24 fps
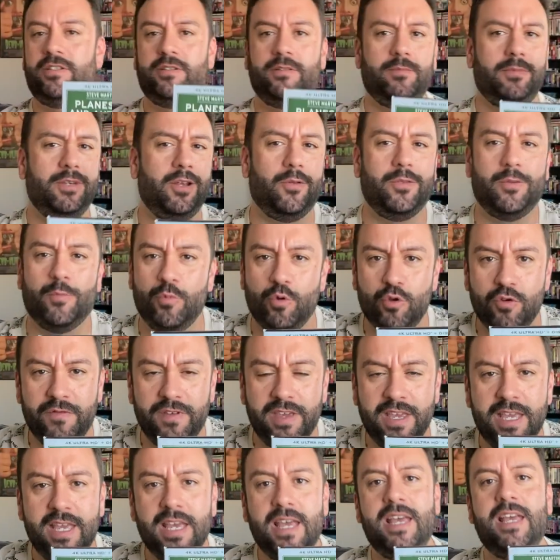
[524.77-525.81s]
you know the
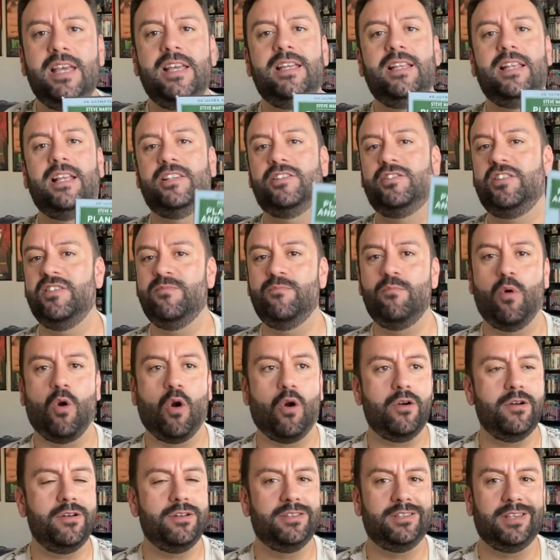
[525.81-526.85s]
movie. Steve
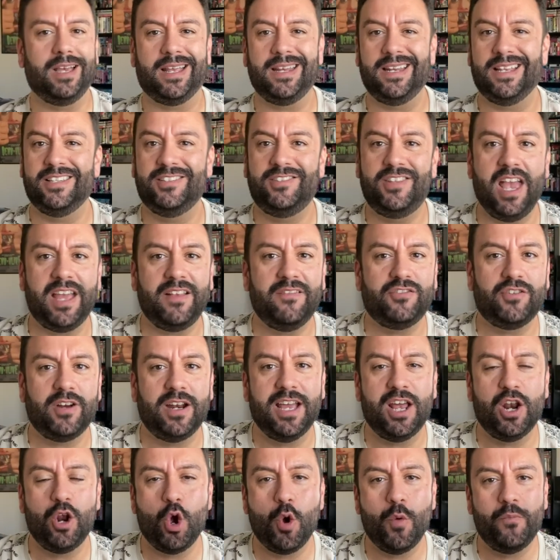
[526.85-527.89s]
Martin's like an executive trying to
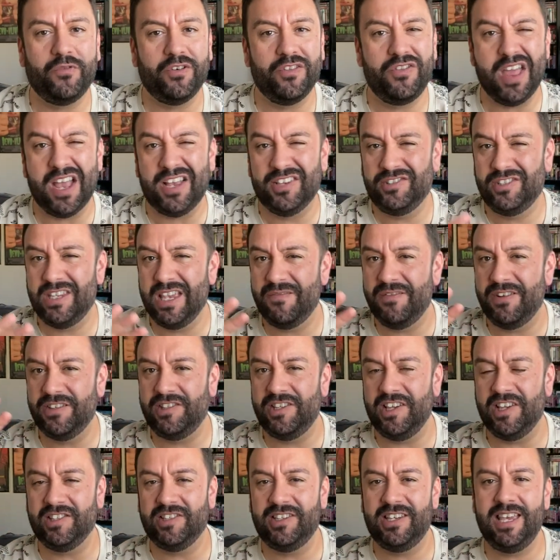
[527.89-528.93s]
get home for Thanksgiving to see
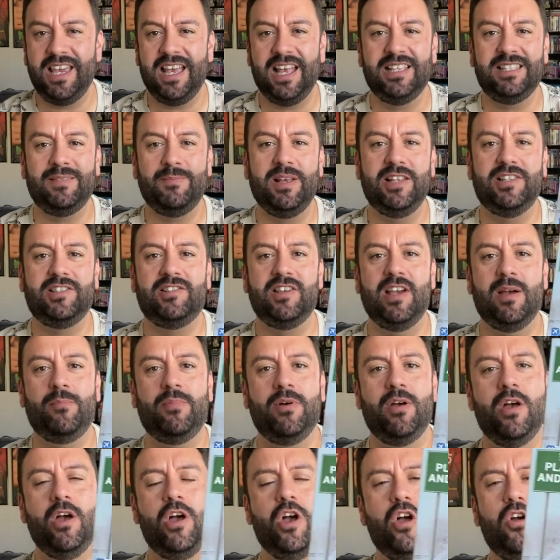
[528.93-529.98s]
his kids. Meets up
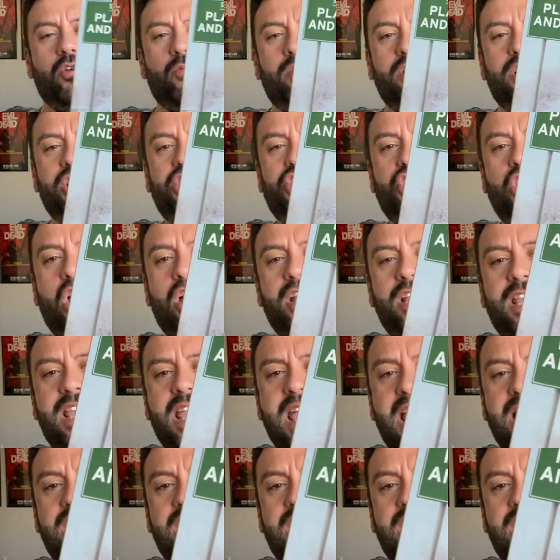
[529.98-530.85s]
with John Candy,